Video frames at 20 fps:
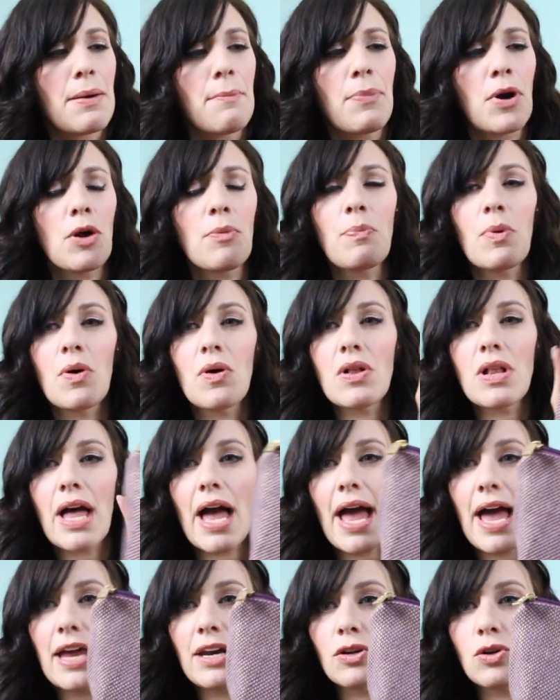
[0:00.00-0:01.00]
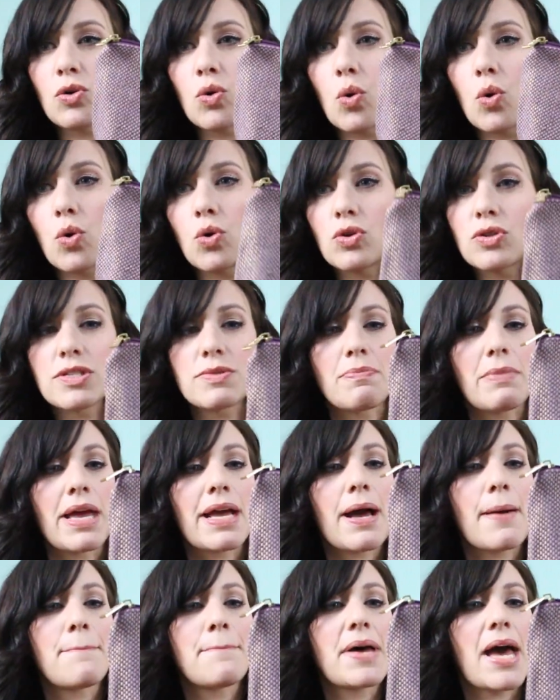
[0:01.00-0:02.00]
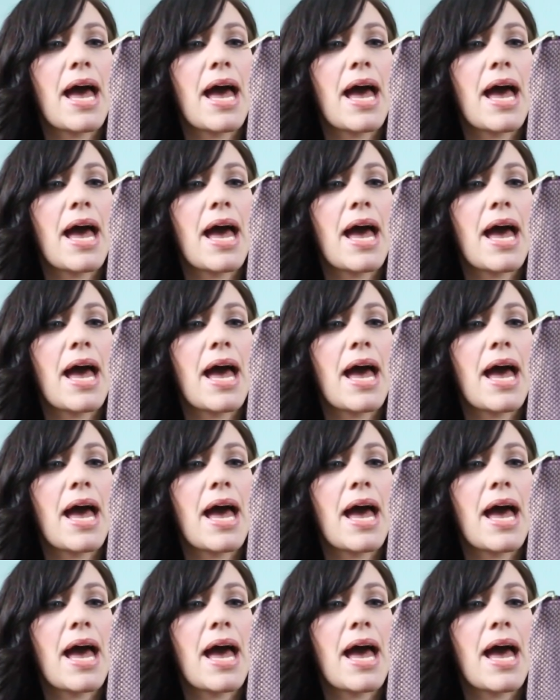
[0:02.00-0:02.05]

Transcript: purple and gold makeup